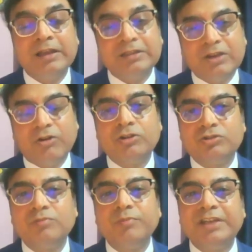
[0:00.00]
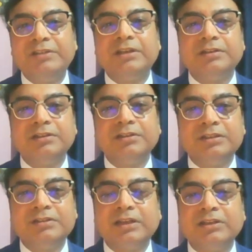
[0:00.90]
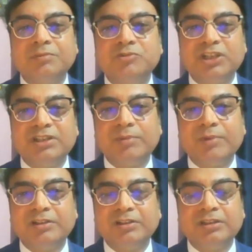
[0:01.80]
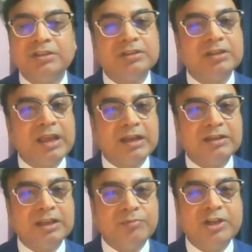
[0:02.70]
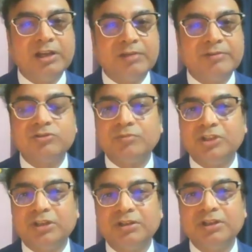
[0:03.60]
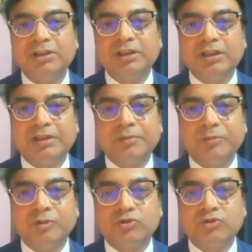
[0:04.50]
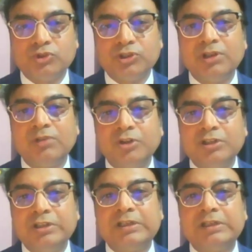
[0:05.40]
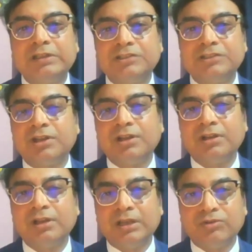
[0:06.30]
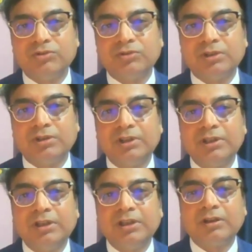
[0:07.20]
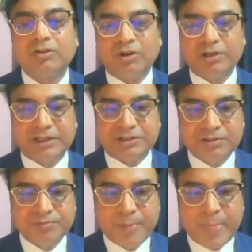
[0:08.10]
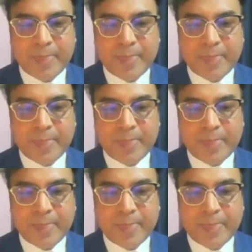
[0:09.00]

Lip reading: and they also maintained this kind of gender parity in at every levels of their social, political, cultural, educational context.